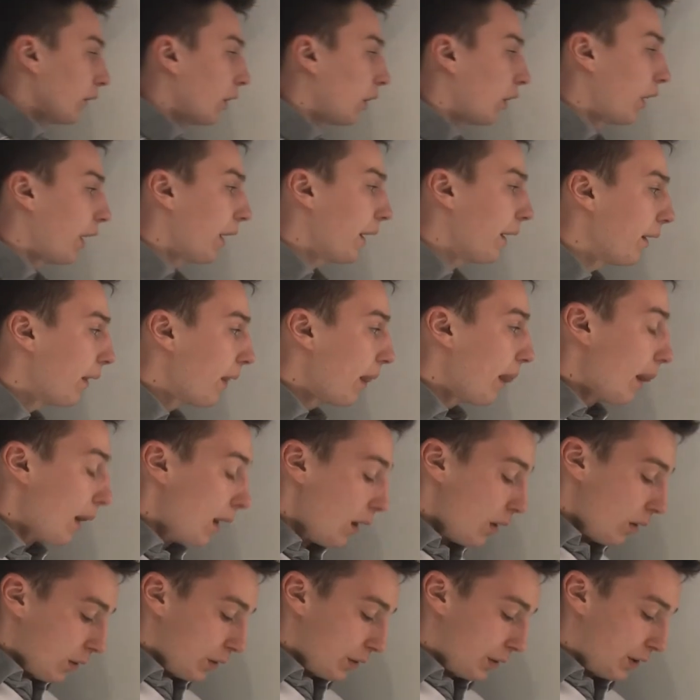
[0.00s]
All right,
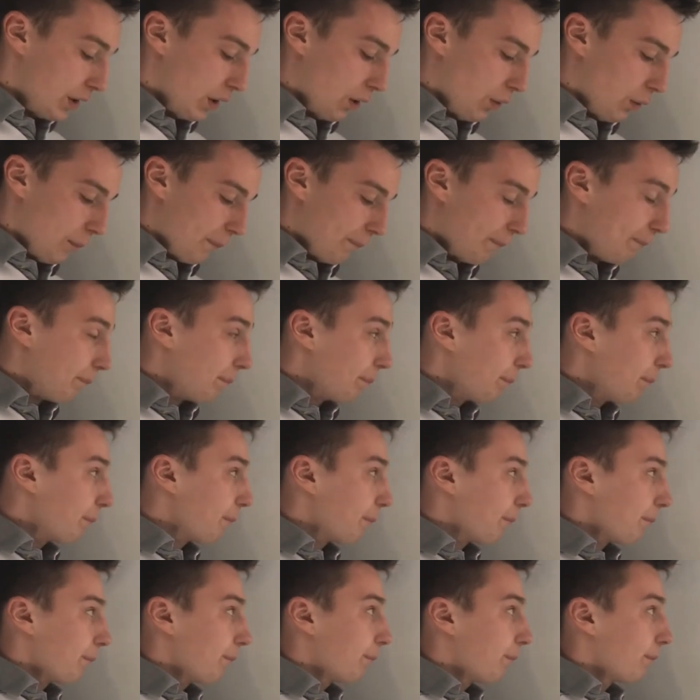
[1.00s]
so
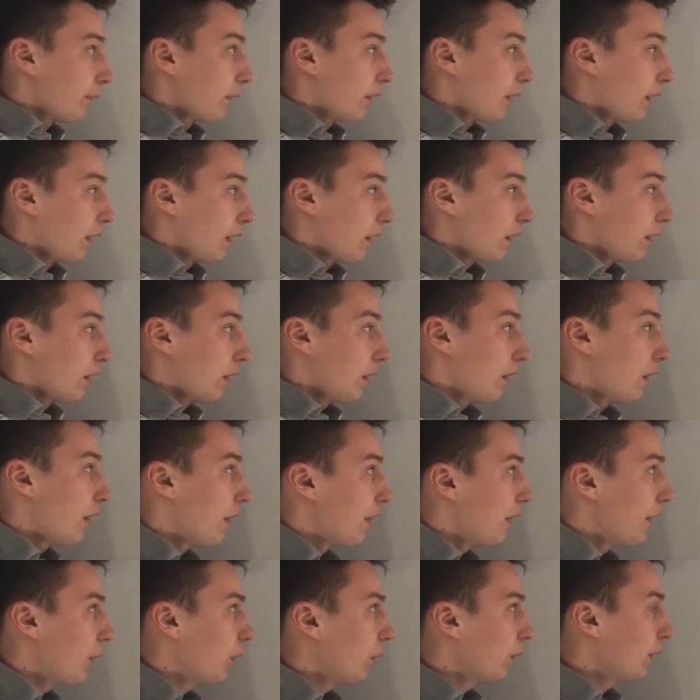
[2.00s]

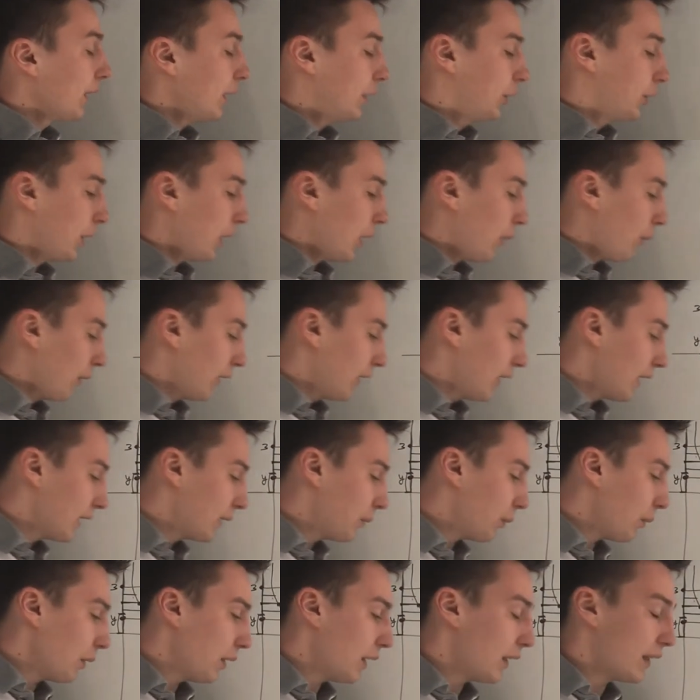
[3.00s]
the only trick with
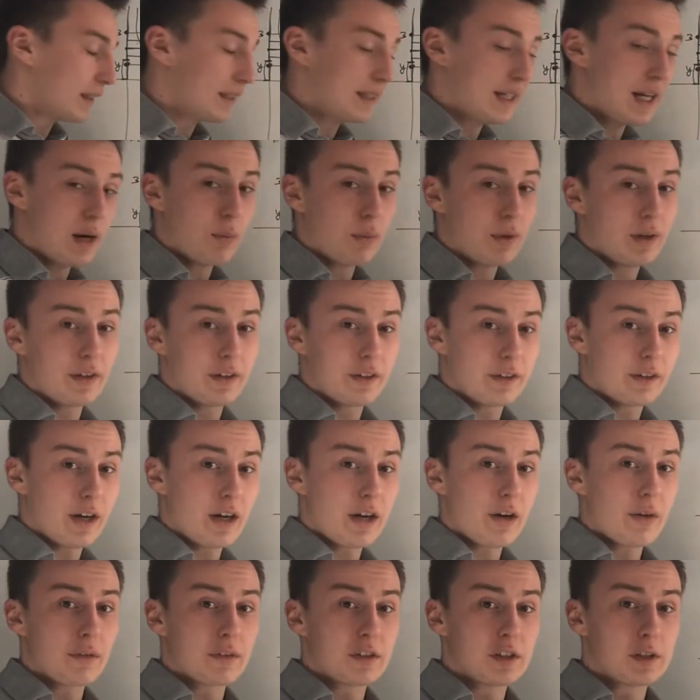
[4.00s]
this one is now we're
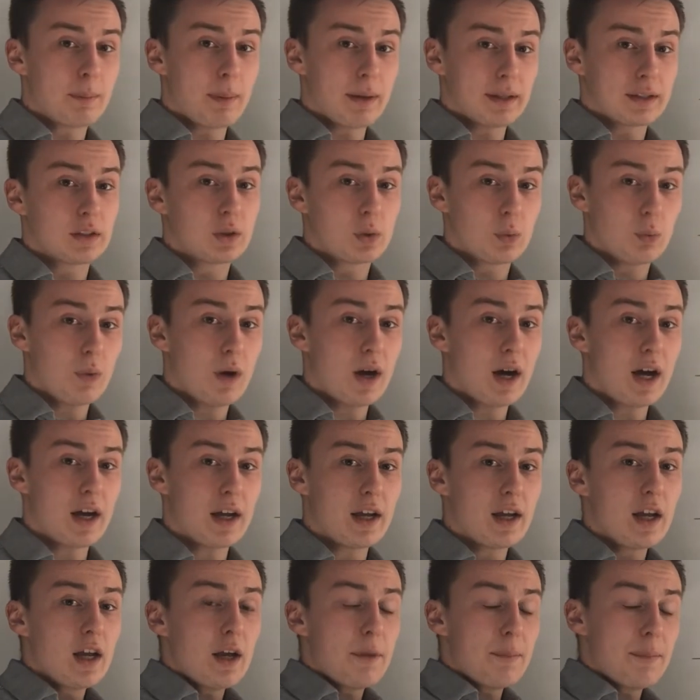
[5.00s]
integrating with respect to
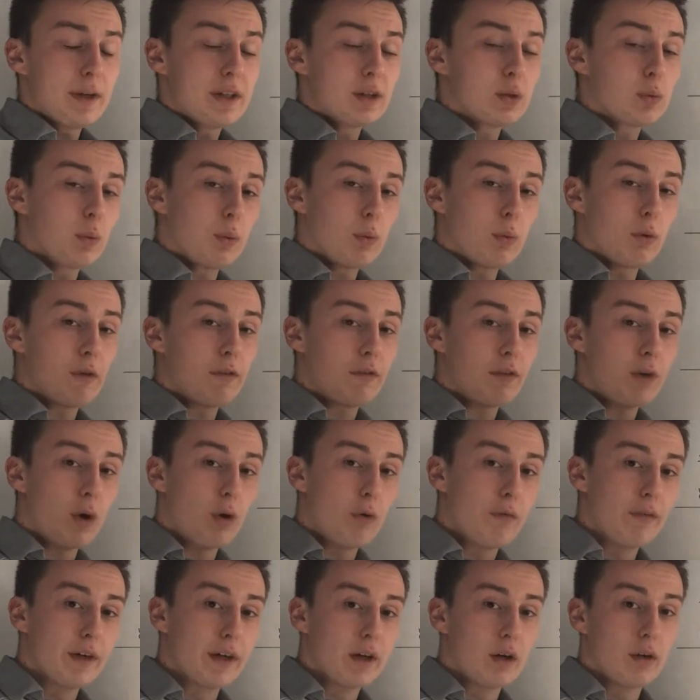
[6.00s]
y because we're
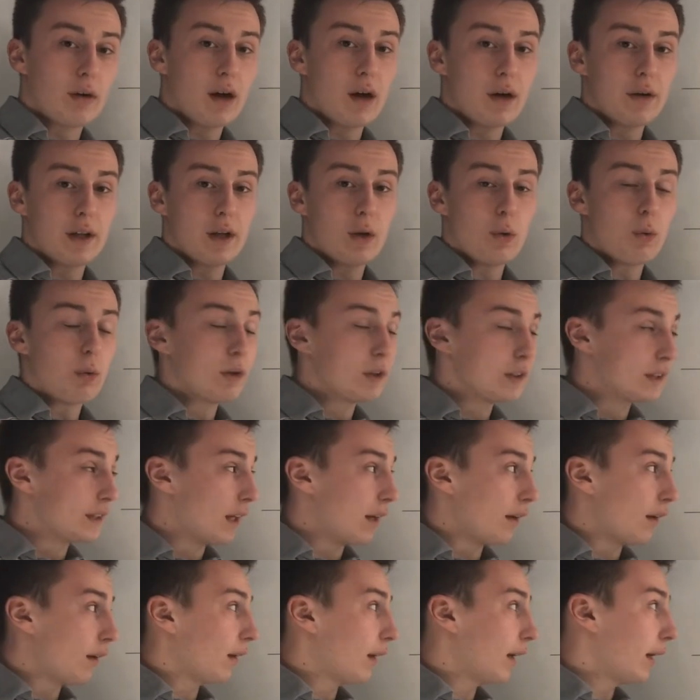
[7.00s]
revolving around a
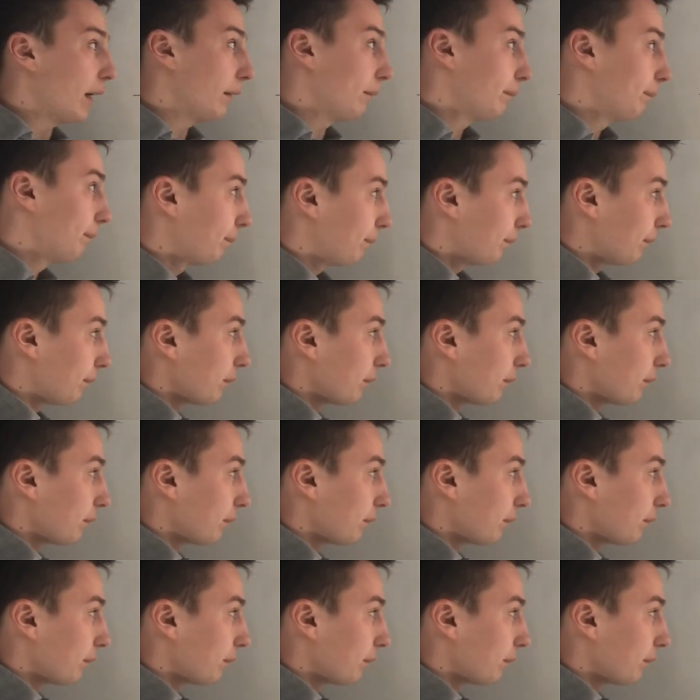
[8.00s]
horizontal line.